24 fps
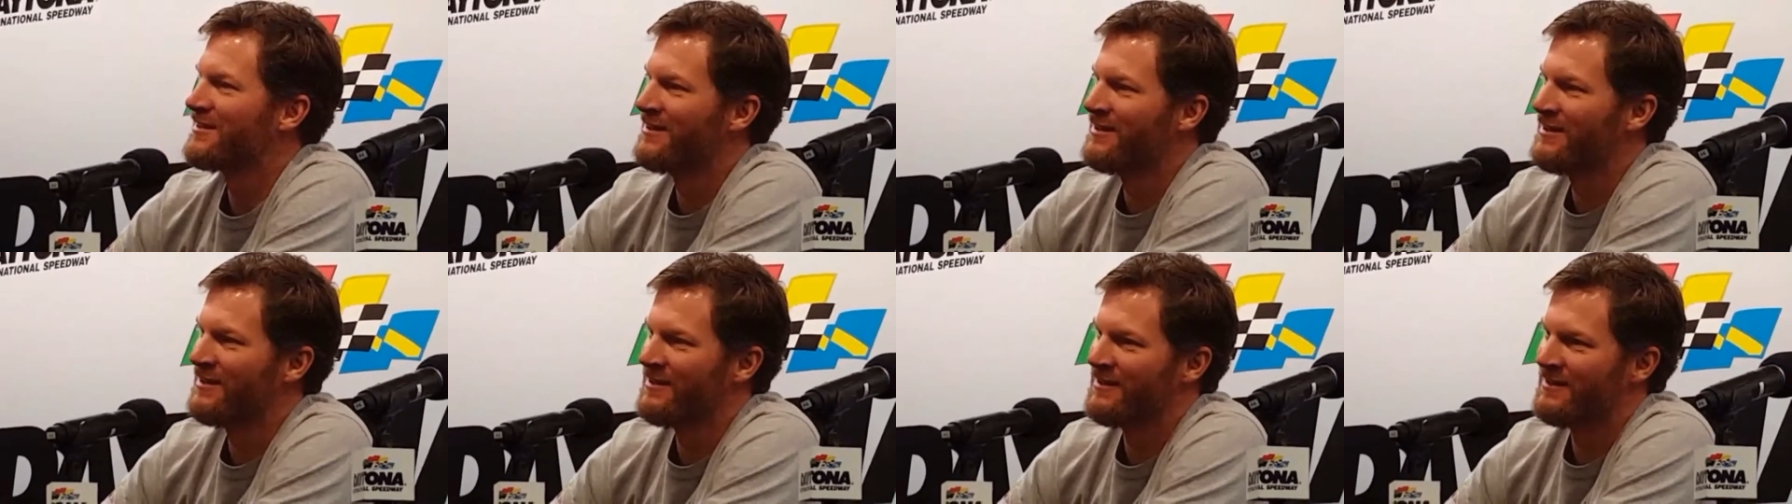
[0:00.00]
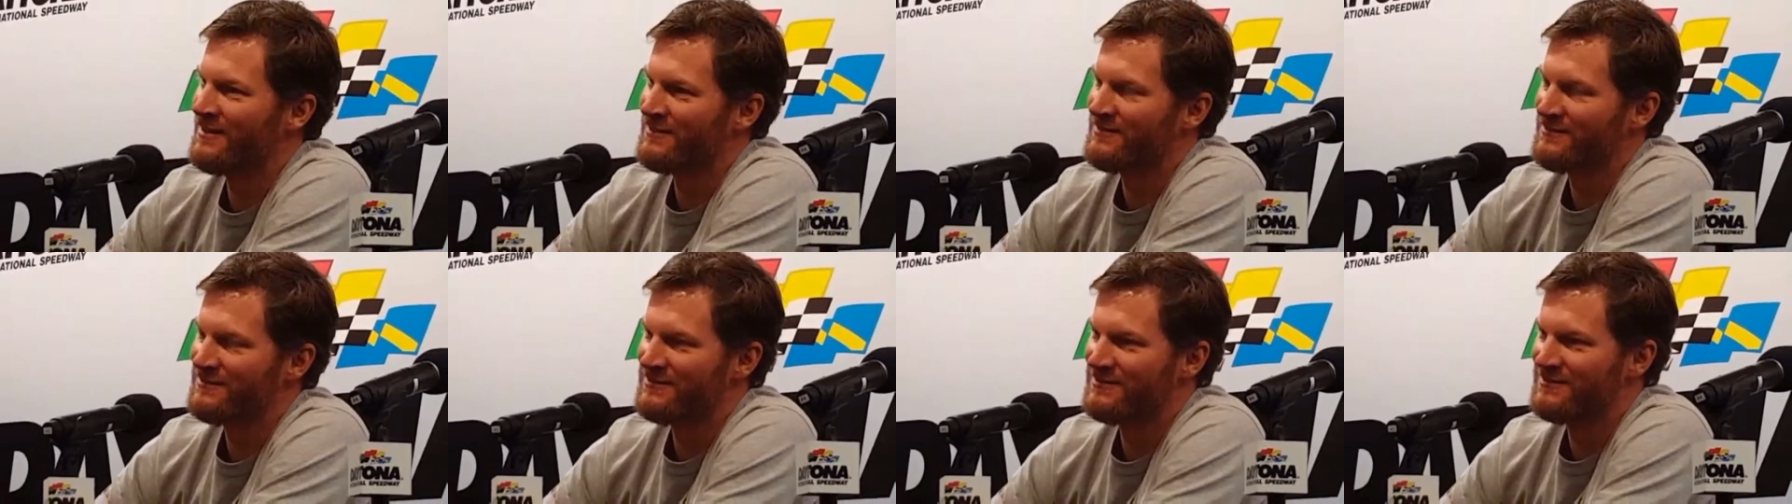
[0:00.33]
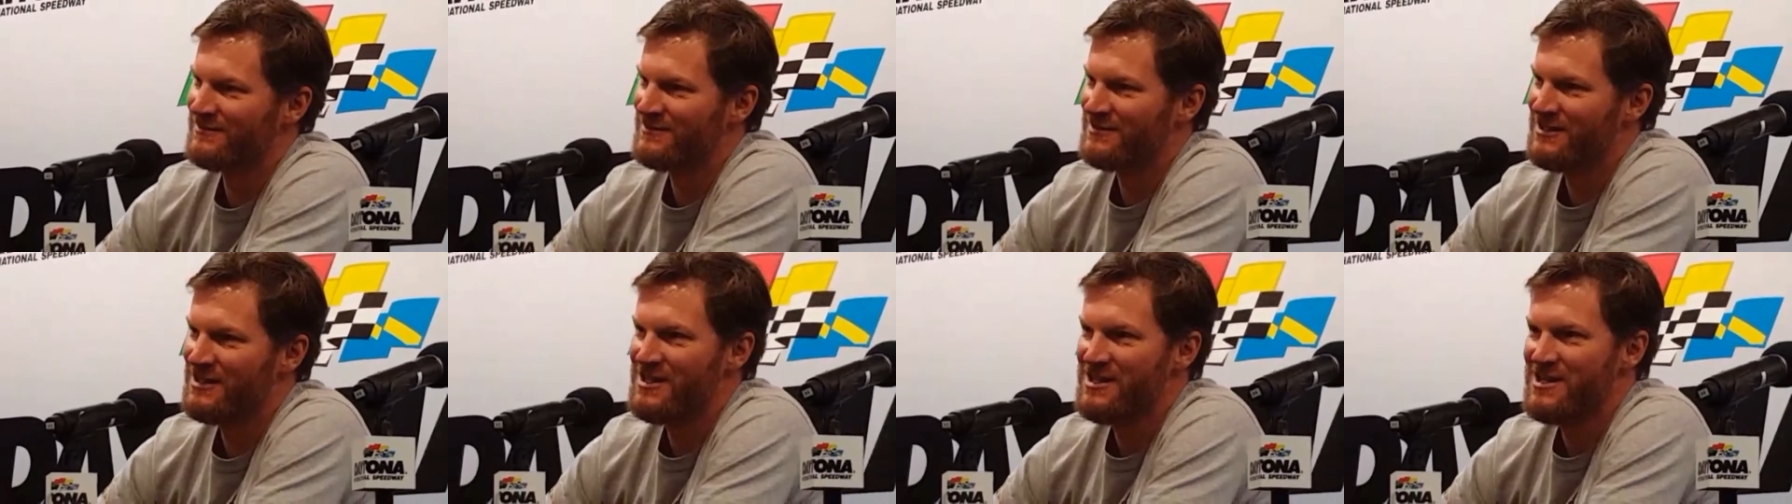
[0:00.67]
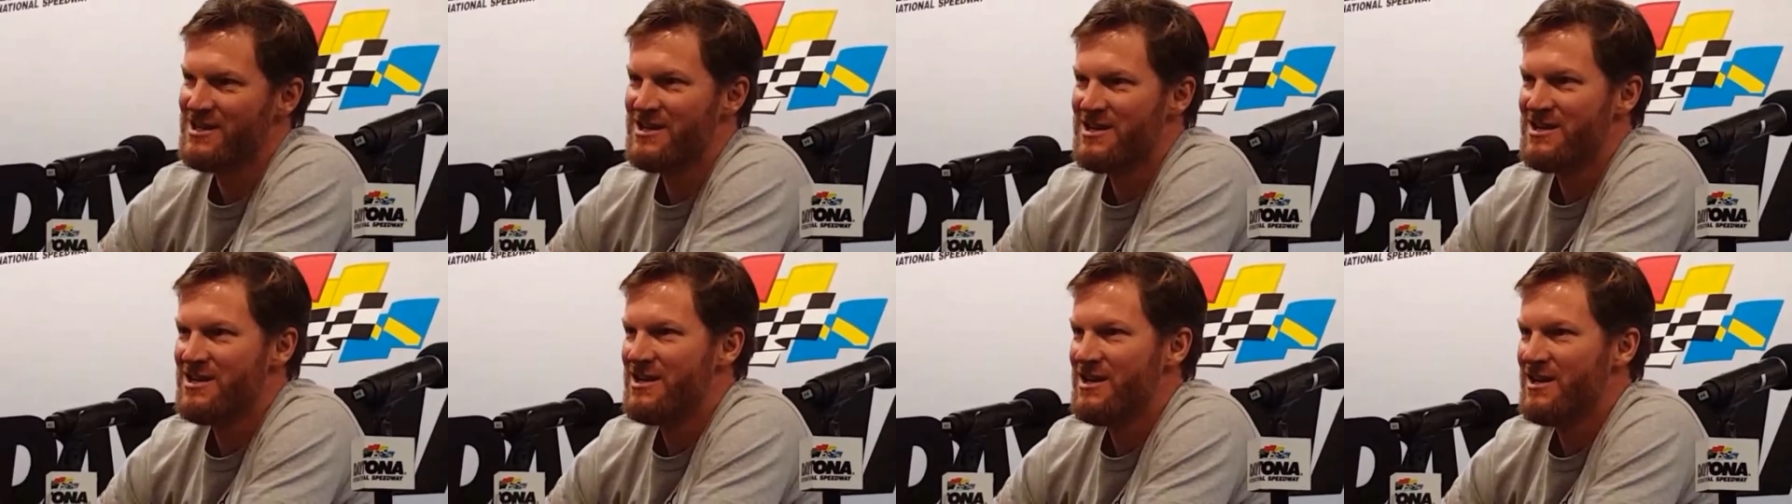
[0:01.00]
Uh,
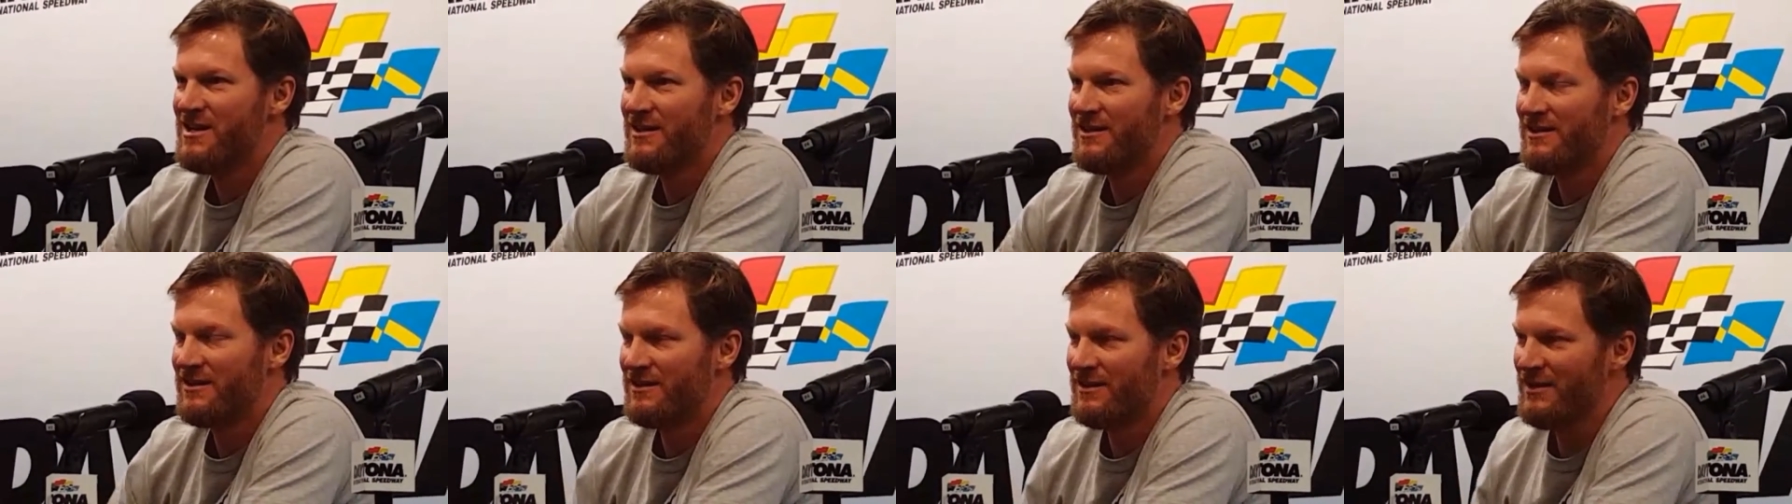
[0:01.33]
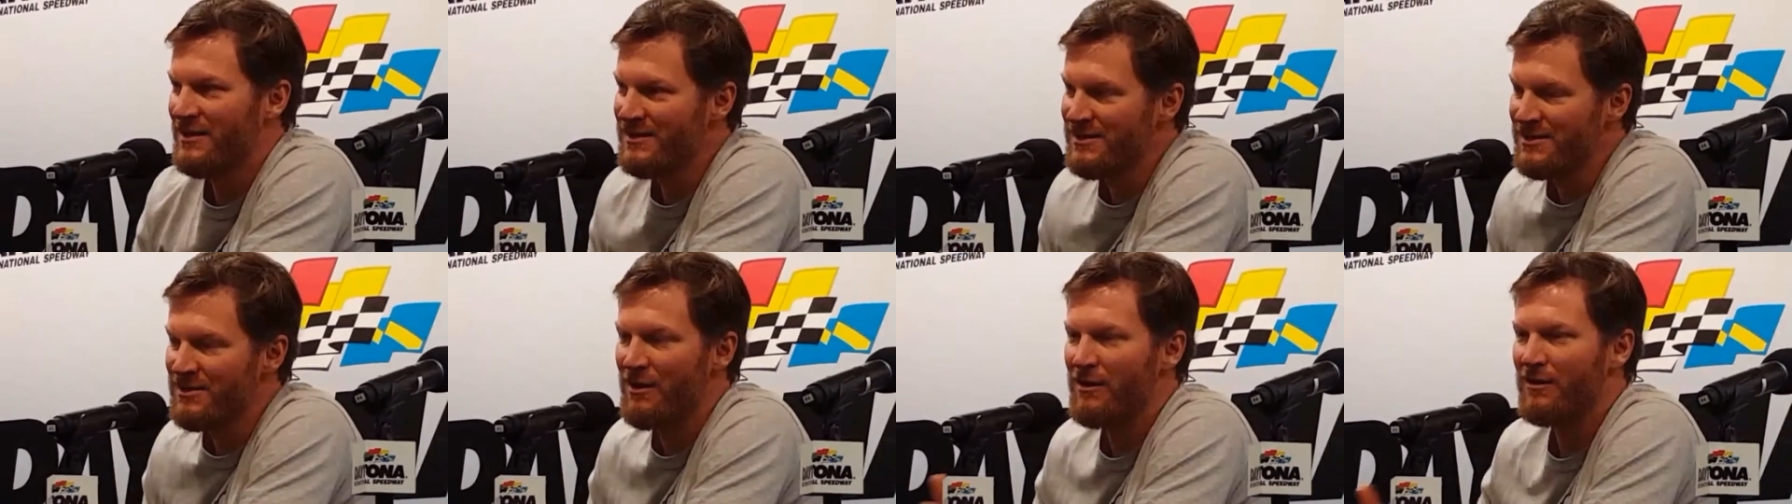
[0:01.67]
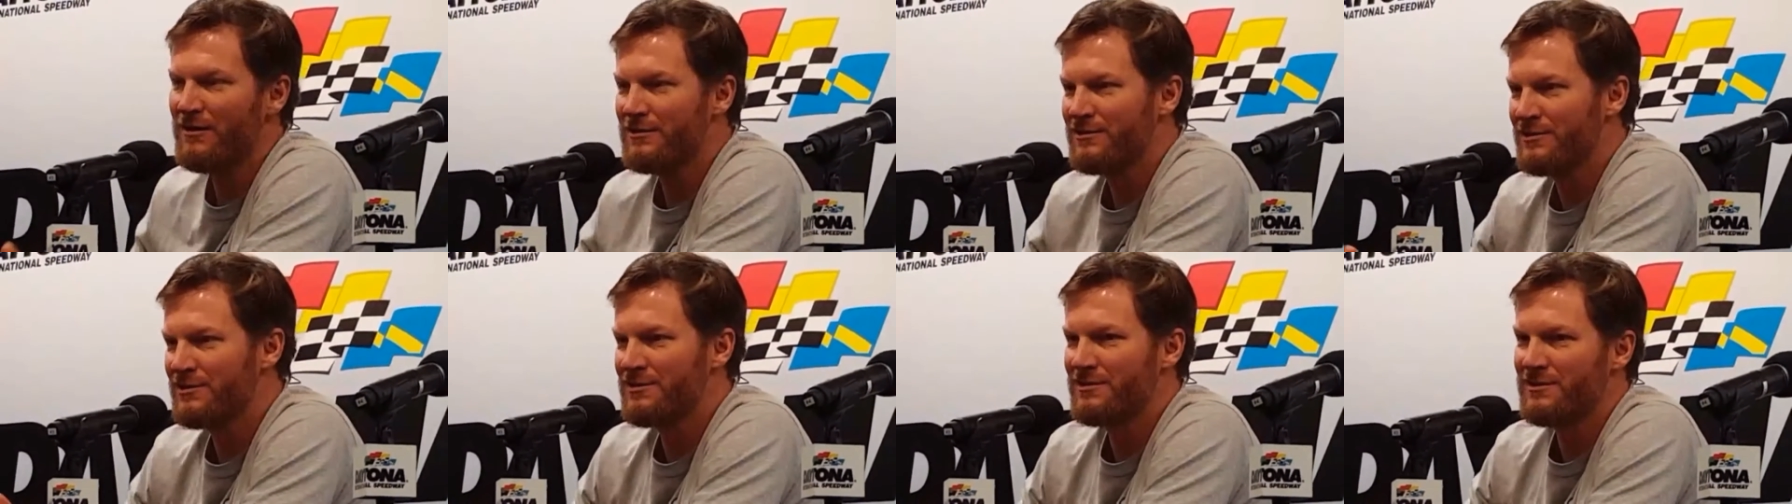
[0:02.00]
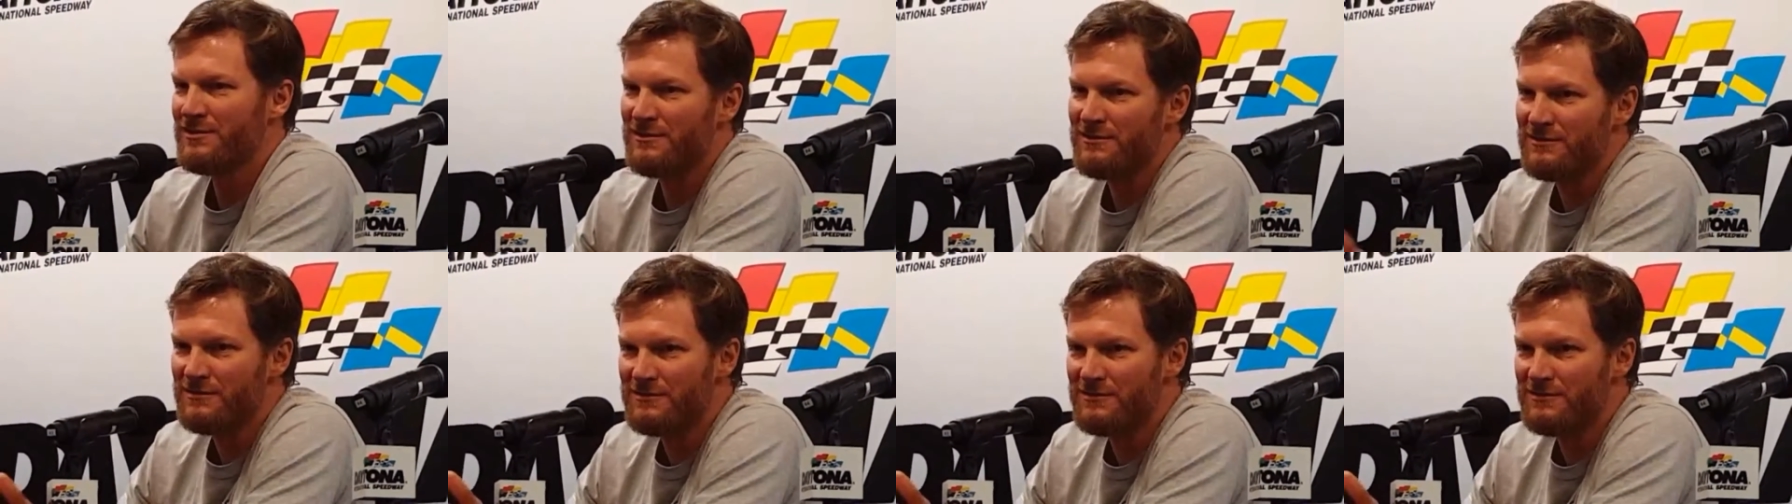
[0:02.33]
these cars,